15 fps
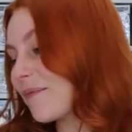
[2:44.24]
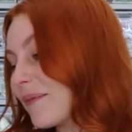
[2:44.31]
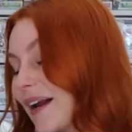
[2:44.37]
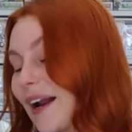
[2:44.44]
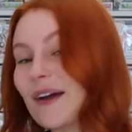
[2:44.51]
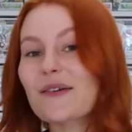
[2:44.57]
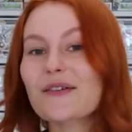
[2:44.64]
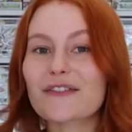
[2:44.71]
but
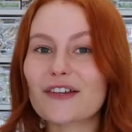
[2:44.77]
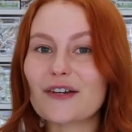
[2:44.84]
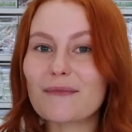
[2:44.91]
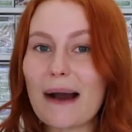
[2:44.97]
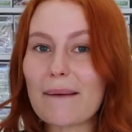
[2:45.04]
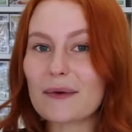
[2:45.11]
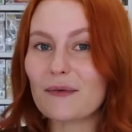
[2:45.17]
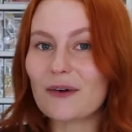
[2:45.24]
I also
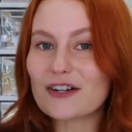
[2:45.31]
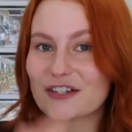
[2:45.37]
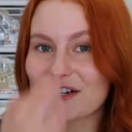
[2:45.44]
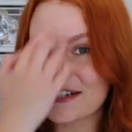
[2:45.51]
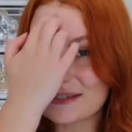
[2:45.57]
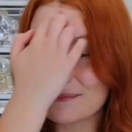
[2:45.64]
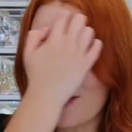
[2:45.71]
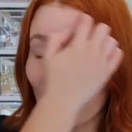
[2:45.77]
might be watching
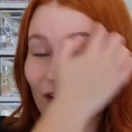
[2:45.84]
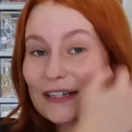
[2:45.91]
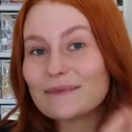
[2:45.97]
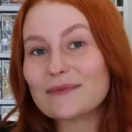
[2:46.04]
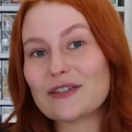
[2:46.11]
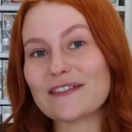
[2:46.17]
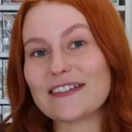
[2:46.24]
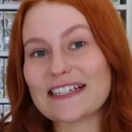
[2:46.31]
some horror
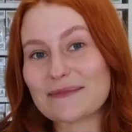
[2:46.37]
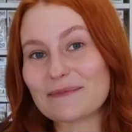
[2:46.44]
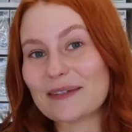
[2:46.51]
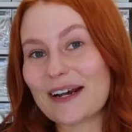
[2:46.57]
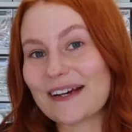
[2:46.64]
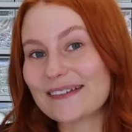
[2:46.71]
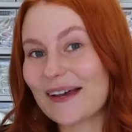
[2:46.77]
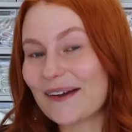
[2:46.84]
movies
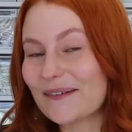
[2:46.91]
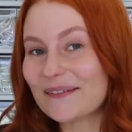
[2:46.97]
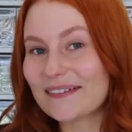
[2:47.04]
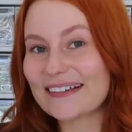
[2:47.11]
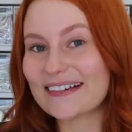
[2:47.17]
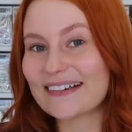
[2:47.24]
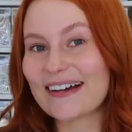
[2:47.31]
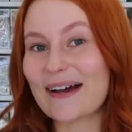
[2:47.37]
because I don't
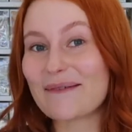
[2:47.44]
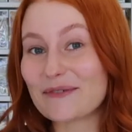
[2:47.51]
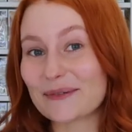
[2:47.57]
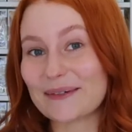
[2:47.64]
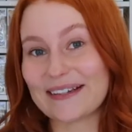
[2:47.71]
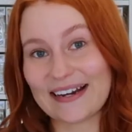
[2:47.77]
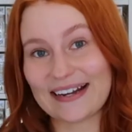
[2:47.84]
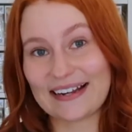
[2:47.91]
think I'm
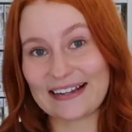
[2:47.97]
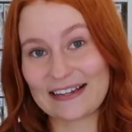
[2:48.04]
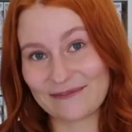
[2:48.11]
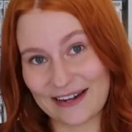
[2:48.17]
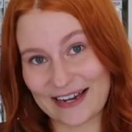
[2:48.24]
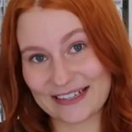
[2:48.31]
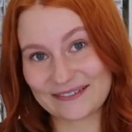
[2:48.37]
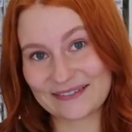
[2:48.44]
doing anything
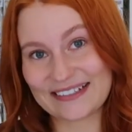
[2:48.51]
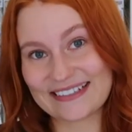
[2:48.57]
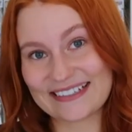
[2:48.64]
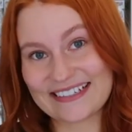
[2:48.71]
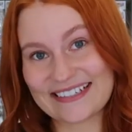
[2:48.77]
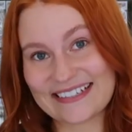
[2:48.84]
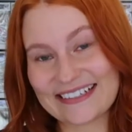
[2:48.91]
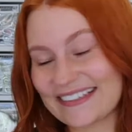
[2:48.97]
for Halloween
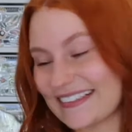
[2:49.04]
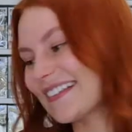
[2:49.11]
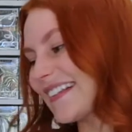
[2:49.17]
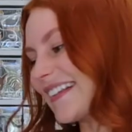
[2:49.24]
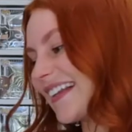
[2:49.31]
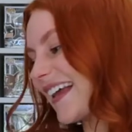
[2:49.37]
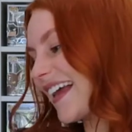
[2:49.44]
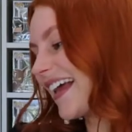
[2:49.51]
this year.
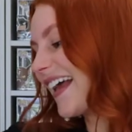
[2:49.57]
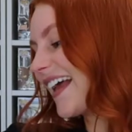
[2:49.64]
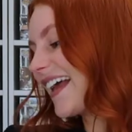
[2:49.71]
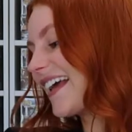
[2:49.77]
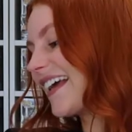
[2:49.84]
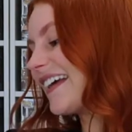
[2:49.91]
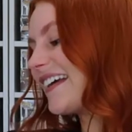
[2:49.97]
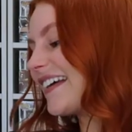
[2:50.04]

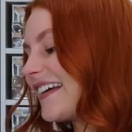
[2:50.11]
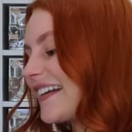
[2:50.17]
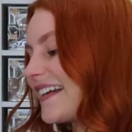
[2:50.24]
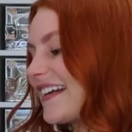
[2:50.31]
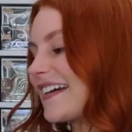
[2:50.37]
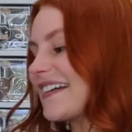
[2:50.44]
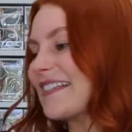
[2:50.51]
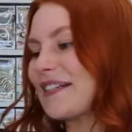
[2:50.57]

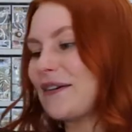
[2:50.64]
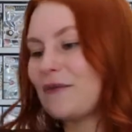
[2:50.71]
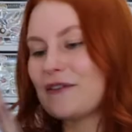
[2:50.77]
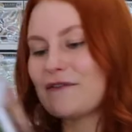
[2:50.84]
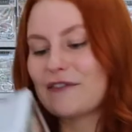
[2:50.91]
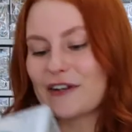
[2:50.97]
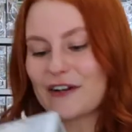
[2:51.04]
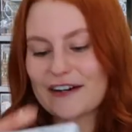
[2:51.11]
Next,
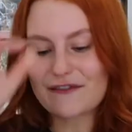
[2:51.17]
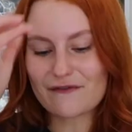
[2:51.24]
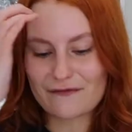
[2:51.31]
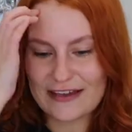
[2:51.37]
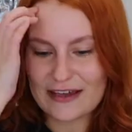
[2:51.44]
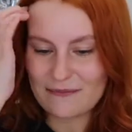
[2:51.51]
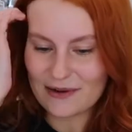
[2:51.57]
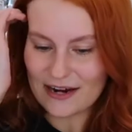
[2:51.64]
we've got
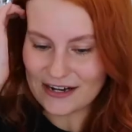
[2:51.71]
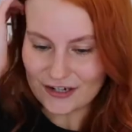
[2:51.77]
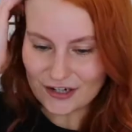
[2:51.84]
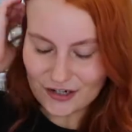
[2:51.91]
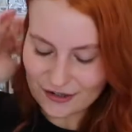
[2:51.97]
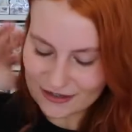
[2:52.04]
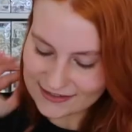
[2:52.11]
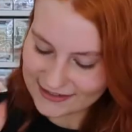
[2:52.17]
Vampire
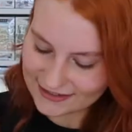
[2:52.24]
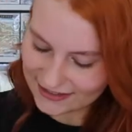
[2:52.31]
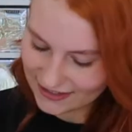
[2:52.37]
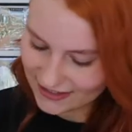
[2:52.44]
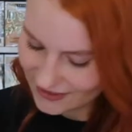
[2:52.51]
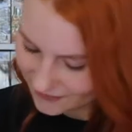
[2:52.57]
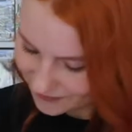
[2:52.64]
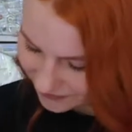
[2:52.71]

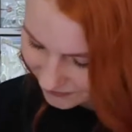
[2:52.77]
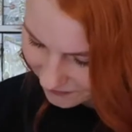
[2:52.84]
Krusty.